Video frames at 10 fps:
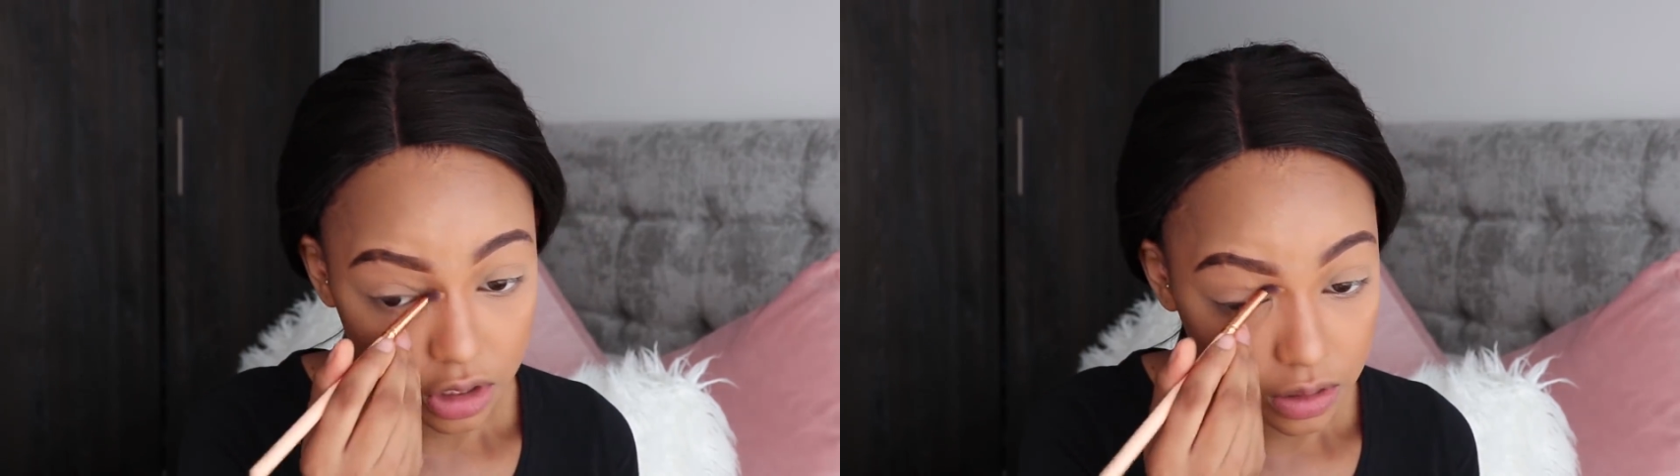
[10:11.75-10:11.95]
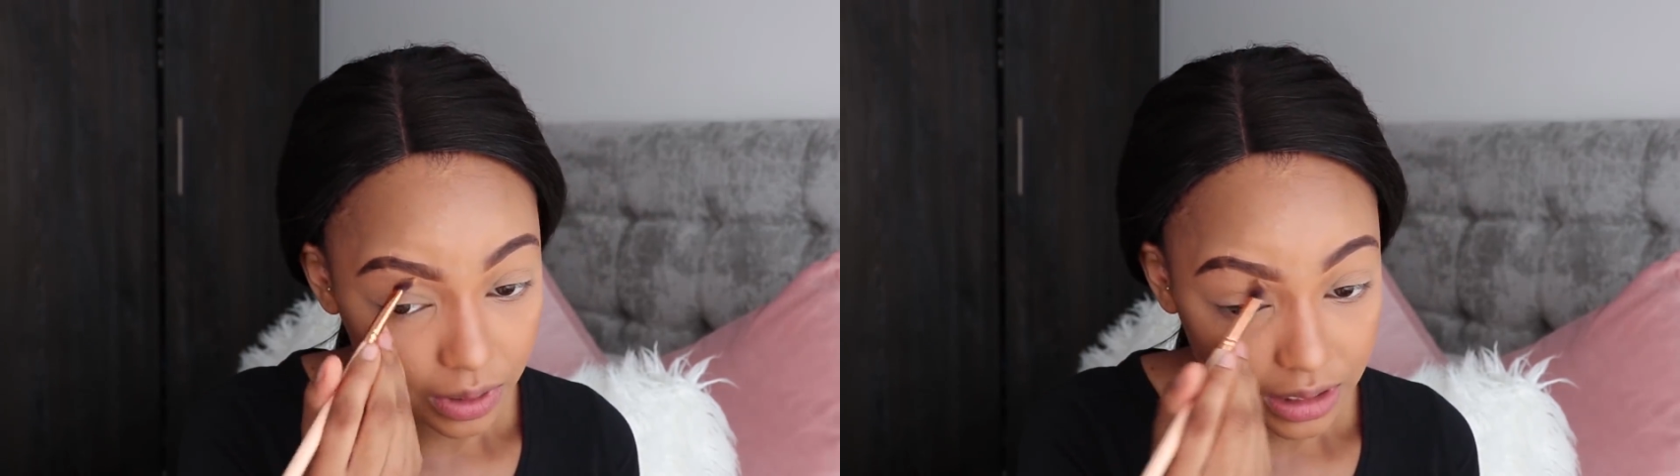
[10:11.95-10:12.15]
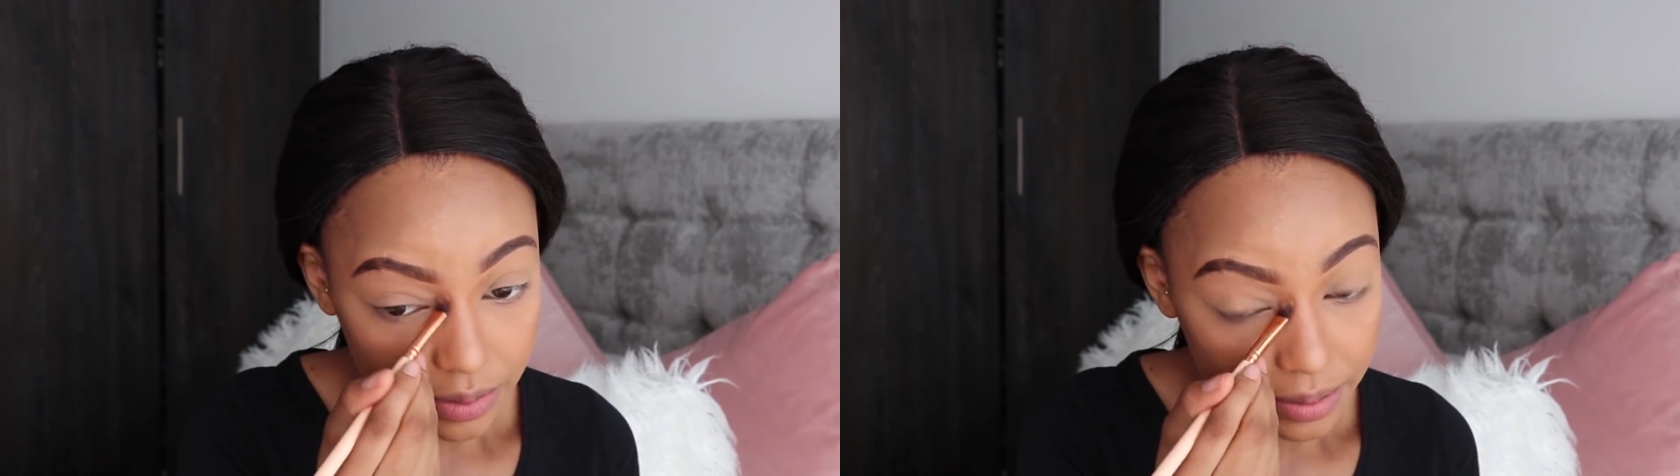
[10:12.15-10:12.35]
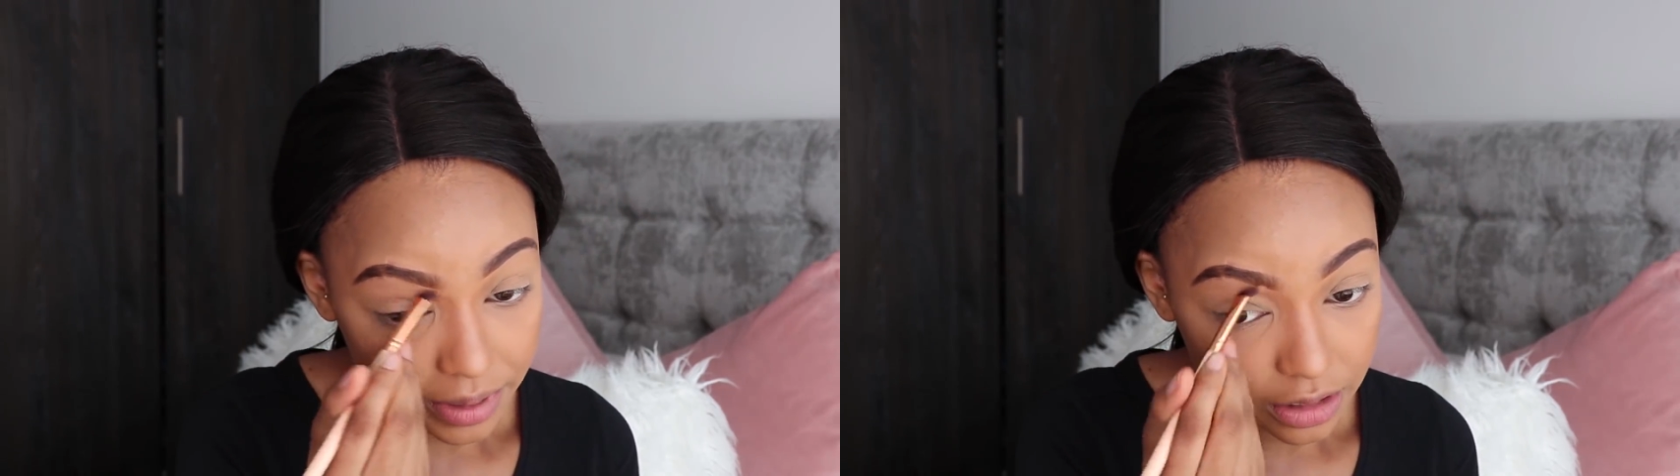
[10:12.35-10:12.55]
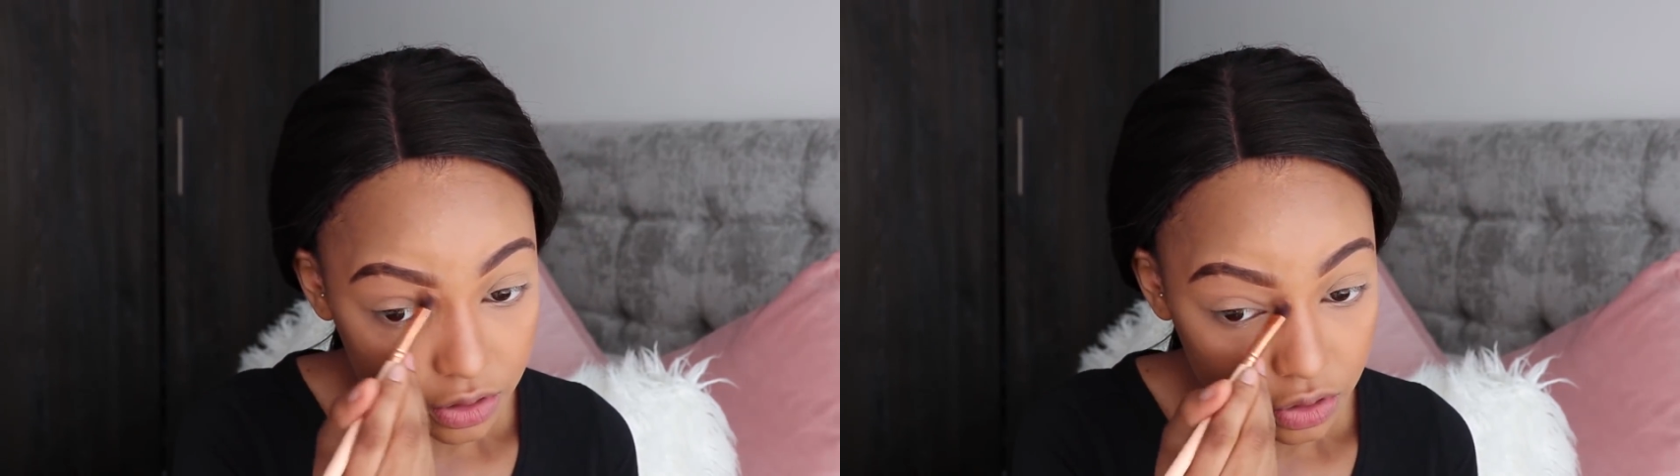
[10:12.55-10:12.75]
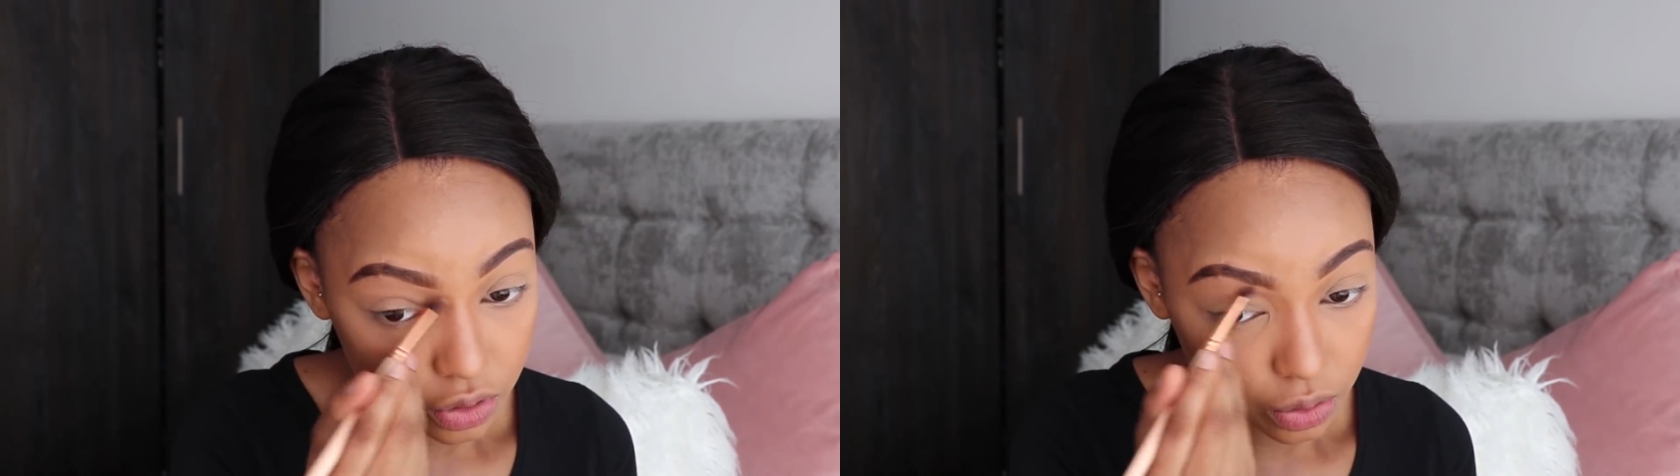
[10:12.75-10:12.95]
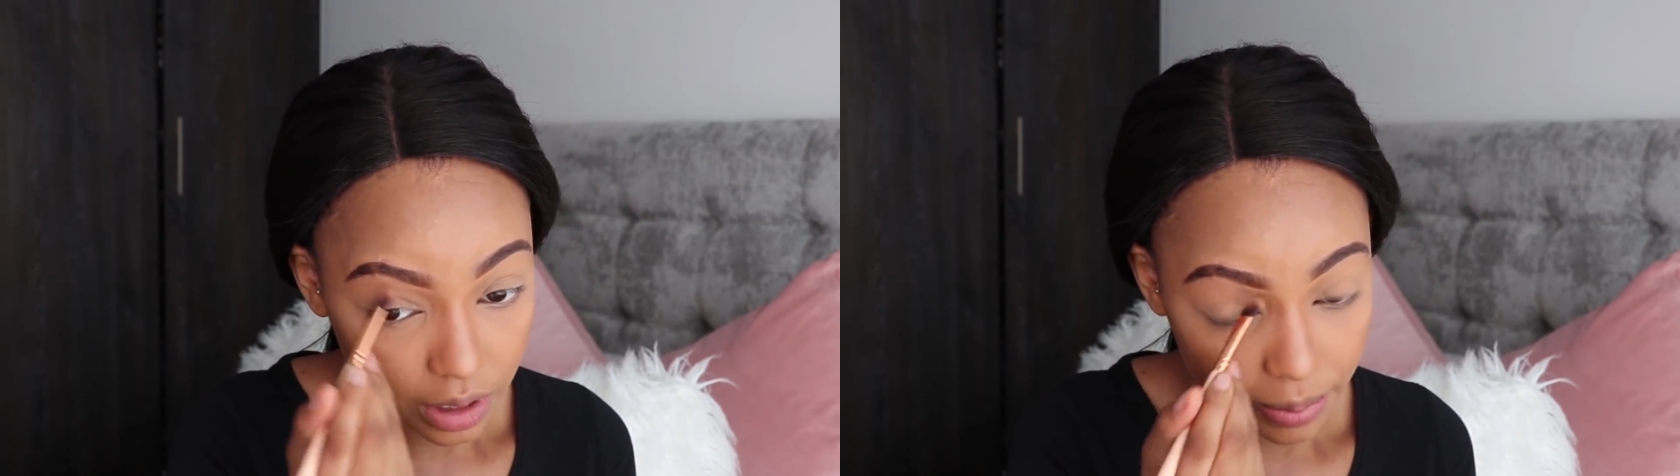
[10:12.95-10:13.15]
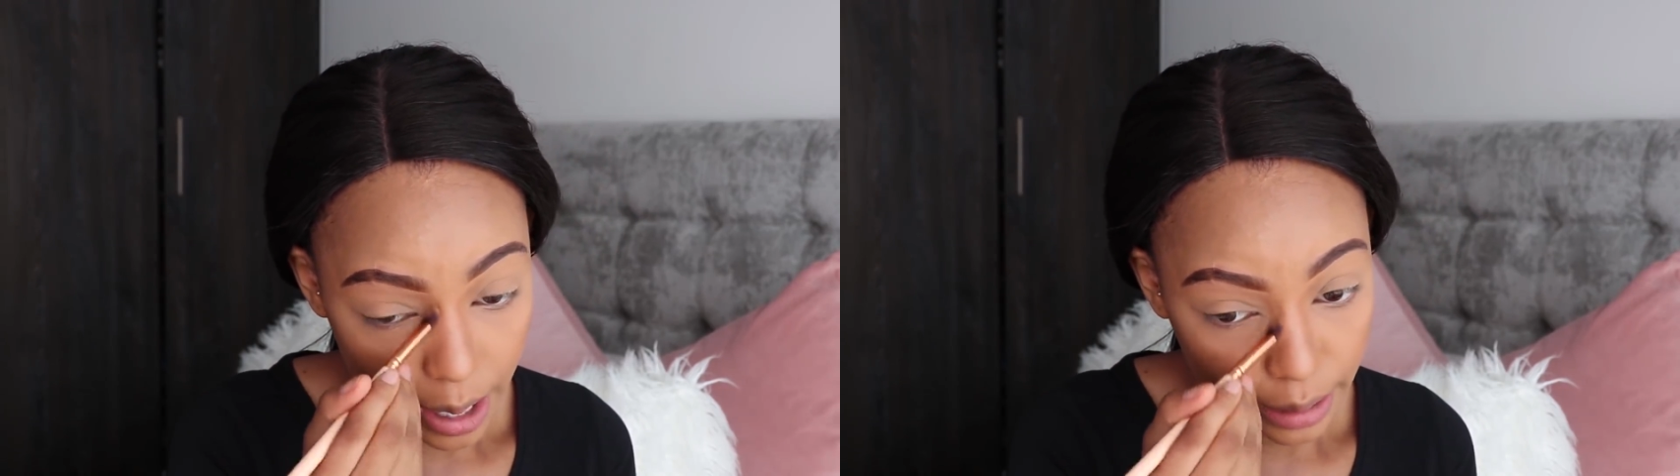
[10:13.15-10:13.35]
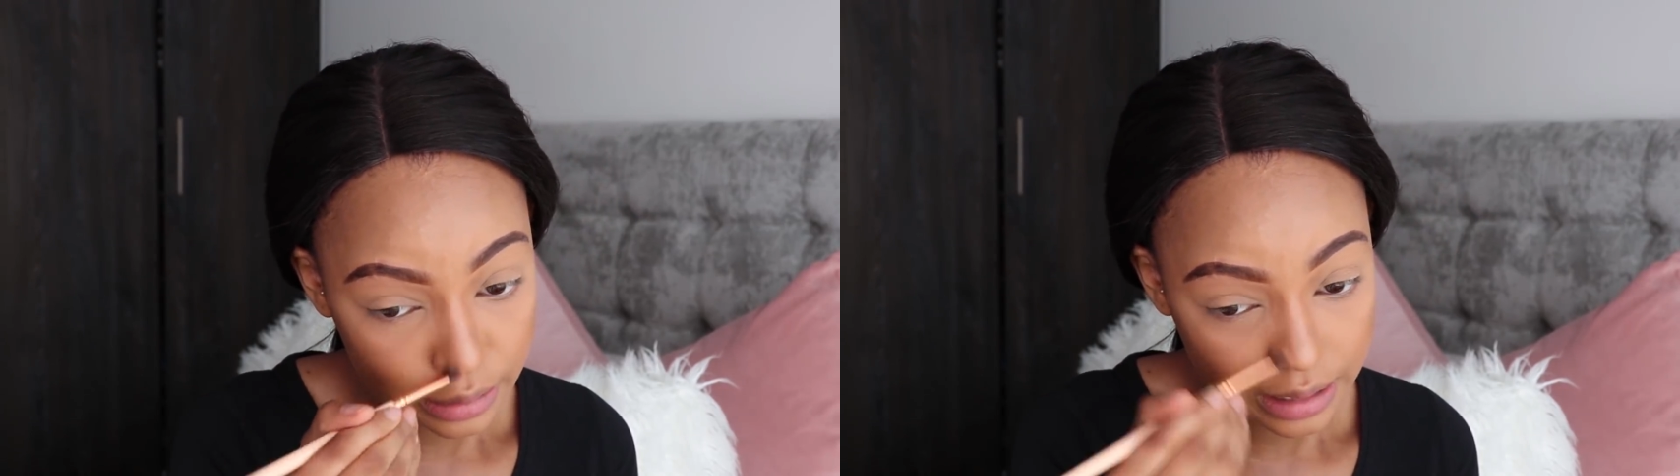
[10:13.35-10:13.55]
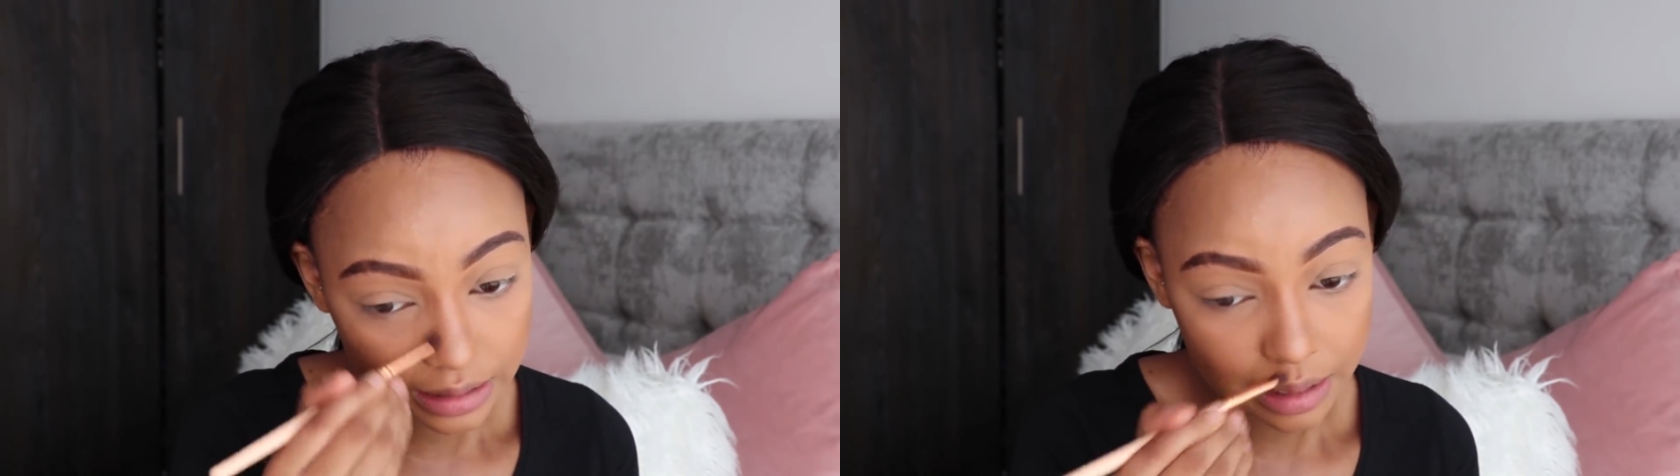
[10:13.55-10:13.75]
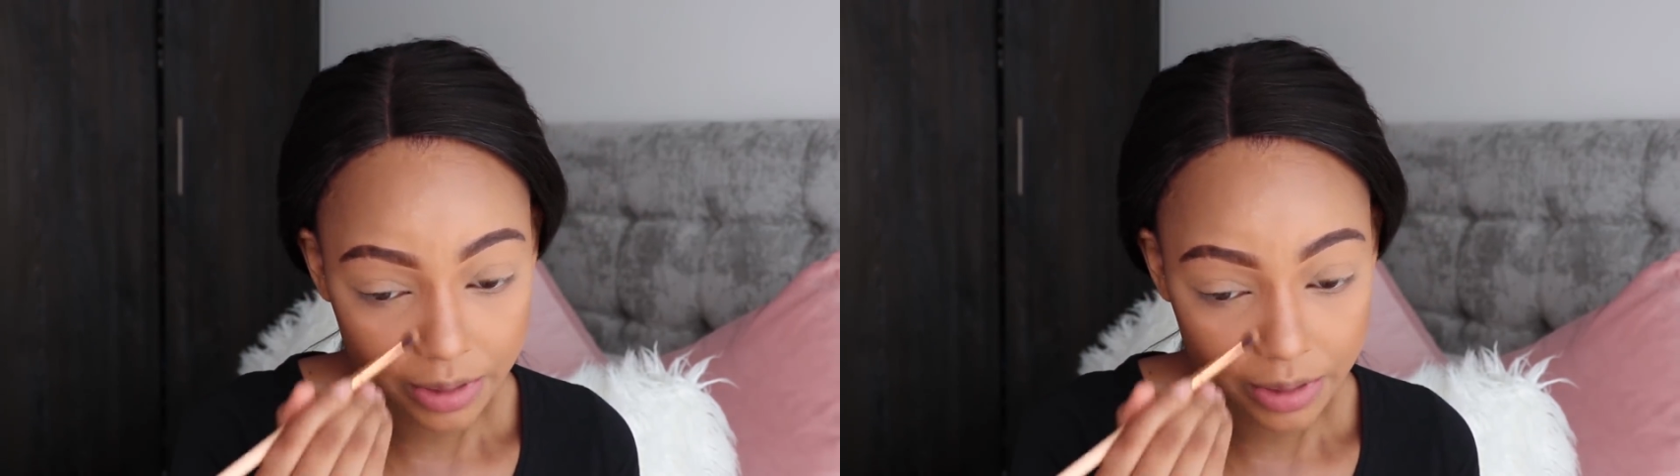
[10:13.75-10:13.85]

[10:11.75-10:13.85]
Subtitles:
because what they were meant to do apparently is that they